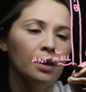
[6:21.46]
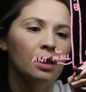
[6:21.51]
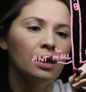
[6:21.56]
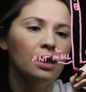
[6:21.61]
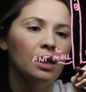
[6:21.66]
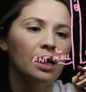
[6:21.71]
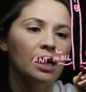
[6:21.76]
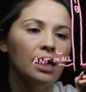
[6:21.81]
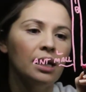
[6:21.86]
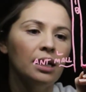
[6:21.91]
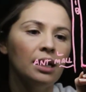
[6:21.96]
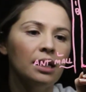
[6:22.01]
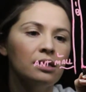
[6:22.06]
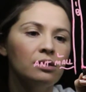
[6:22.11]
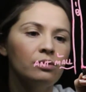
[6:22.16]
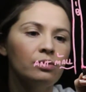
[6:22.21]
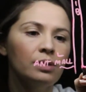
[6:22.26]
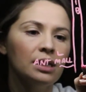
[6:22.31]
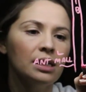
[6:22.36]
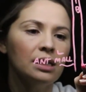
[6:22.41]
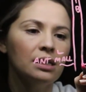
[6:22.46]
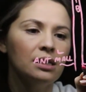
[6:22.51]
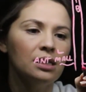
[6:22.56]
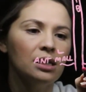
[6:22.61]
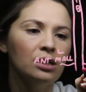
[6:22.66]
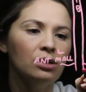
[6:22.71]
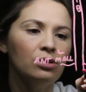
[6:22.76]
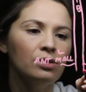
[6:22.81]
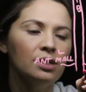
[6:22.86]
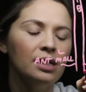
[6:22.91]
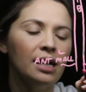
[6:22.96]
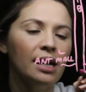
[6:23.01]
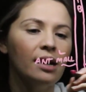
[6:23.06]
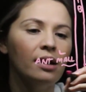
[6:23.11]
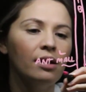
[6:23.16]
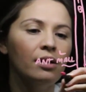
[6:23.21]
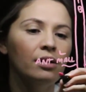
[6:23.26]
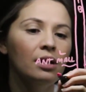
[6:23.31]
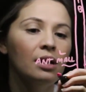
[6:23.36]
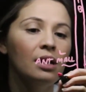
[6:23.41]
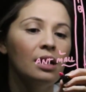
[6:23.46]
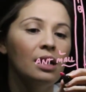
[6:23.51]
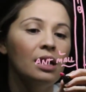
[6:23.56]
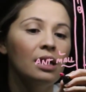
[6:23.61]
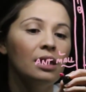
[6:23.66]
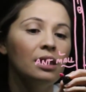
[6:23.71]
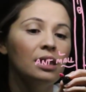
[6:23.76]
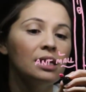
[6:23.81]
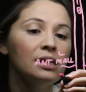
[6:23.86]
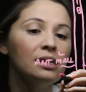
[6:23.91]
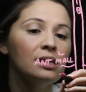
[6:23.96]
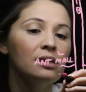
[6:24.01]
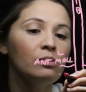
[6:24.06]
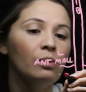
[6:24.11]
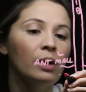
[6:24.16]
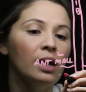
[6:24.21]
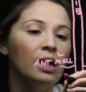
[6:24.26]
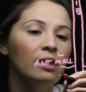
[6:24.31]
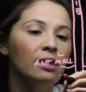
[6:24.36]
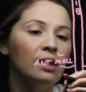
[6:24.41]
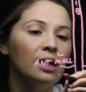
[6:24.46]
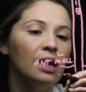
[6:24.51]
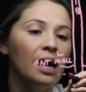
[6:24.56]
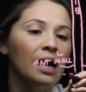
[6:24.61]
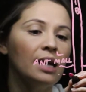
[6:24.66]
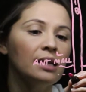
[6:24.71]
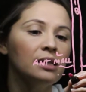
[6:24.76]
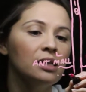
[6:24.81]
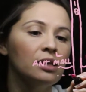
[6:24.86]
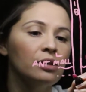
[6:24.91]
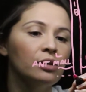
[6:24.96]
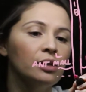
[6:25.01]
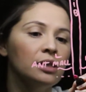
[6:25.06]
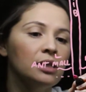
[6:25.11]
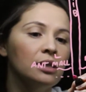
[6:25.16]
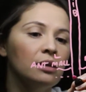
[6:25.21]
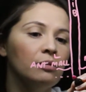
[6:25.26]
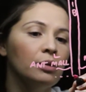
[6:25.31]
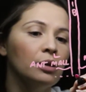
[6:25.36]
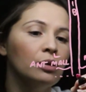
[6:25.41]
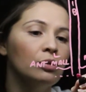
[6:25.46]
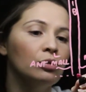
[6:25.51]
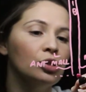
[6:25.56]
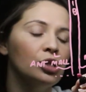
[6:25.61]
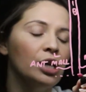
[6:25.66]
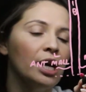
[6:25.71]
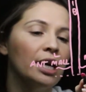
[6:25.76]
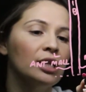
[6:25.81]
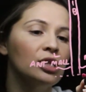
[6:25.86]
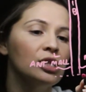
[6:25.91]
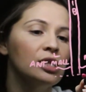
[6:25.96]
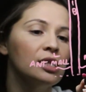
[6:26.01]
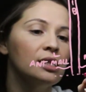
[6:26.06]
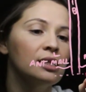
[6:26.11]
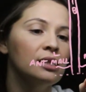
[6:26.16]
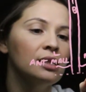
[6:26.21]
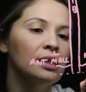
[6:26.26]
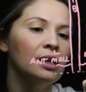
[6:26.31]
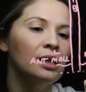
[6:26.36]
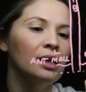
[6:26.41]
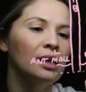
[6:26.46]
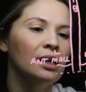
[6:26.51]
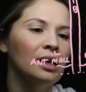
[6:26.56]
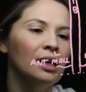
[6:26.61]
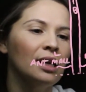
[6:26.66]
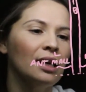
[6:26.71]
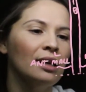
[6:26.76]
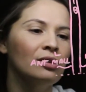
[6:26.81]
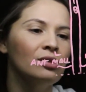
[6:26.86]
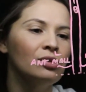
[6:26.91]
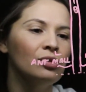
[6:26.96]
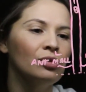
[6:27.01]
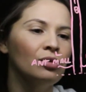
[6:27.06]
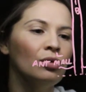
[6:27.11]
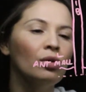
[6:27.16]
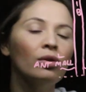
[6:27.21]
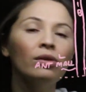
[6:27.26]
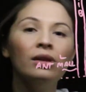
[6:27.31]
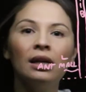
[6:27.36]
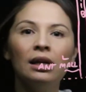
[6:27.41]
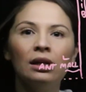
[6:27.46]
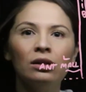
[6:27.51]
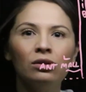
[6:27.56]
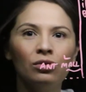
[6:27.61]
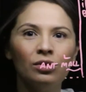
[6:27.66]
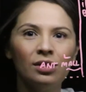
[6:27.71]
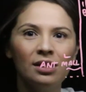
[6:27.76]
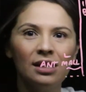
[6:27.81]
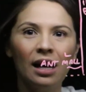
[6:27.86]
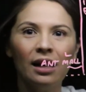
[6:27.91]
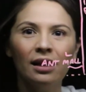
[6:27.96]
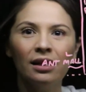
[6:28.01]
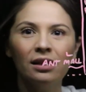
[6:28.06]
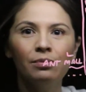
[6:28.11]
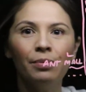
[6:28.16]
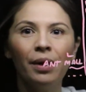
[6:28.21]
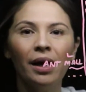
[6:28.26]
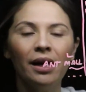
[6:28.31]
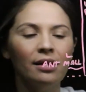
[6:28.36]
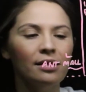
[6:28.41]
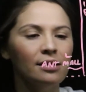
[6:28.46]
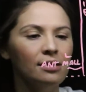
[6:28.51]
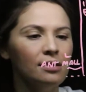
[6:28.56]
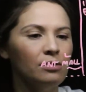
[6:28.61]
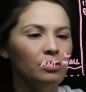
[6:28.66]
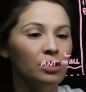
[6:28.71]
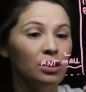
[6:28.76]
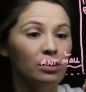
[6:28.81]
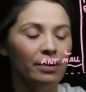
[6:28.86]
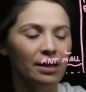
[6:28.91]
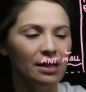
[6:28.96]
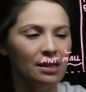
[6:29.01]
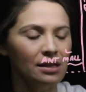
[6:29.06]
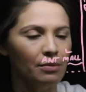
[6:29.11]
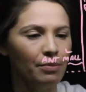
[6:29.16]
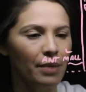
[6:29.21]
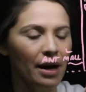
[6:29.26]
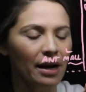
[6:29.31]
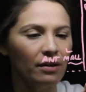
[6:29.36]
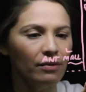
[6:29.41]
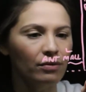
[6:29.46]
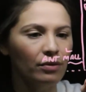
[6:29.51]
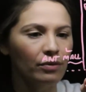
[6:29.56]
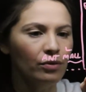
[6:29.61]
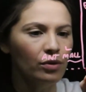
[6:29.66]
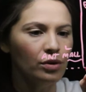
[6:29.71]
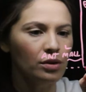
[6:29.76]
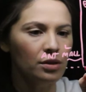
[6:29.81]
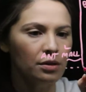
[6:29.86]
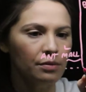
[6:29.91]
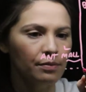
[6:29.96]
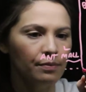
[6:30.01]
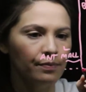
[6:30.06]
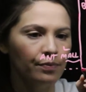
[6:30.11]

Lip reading: Then as we continue down, this is when the anterior tibial changes into the dorsalis pedis, which means the back of the foot.